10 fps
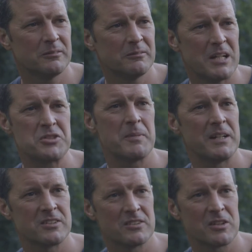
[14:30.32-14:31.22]

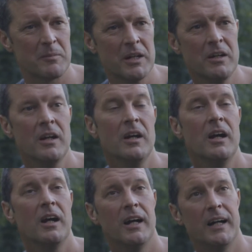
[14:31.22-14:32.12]
regimented somehow.
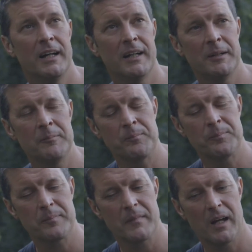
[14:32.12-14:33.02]

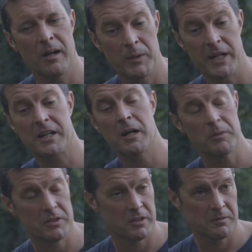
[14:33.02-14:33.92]
And we had a
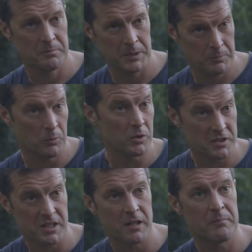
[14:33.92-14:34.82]
couple of the people
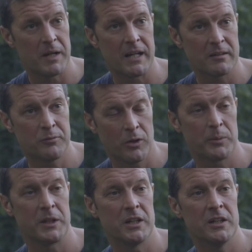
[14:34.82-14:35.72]
wanted to come back
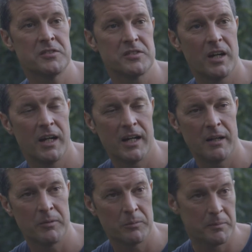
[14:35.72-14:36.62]
following years,
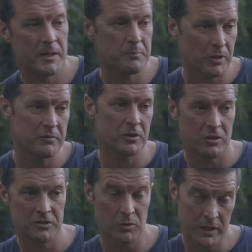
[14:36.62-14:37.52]
and we made private
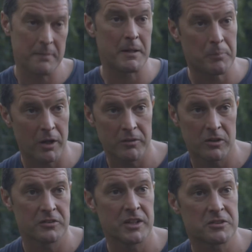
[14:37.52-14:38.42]
they made private
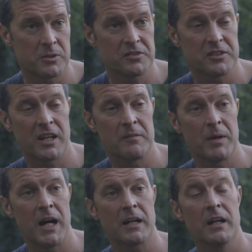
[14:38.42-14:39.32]
contact to us and came
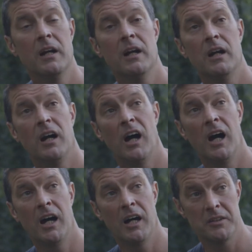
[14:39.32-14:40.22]
back,
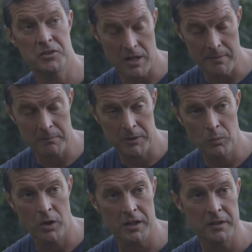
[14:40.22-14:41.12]
and Shremek being
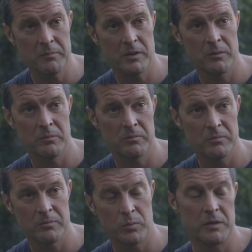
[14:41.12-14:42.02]
one of them,
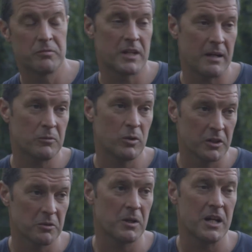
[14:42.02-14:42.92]
and we've kept quite a
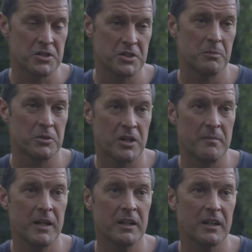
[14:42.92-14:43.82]
good relationship with
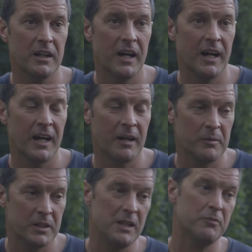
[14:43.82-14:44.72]
Shremek,
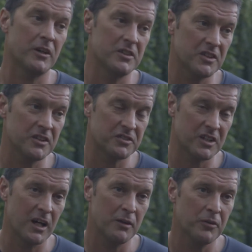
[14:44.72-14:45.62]
and he finds us
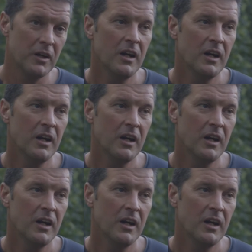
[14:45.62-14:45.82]
staff.